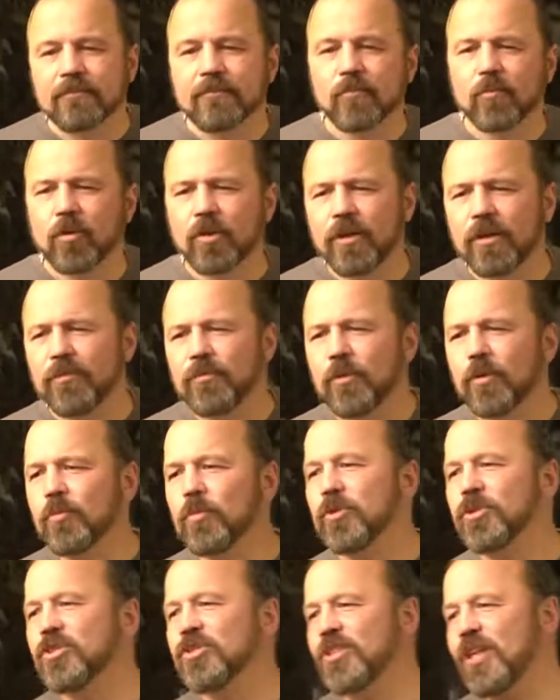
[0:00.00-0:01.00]
What, do you, what
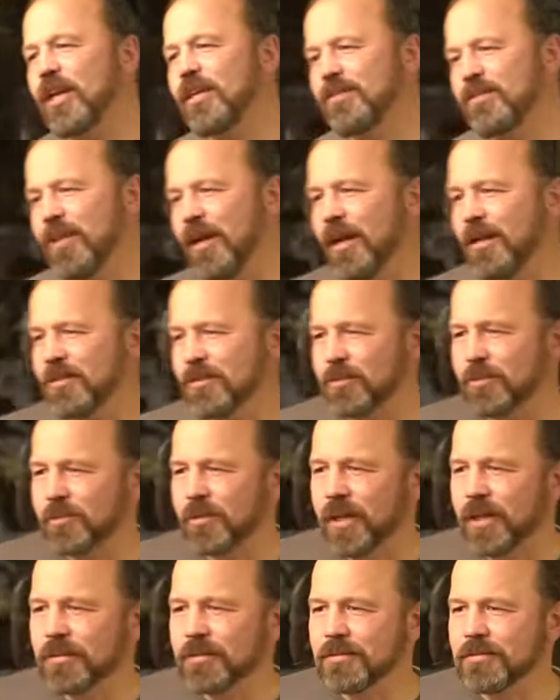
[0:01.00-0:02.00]
would you say is the answer to that?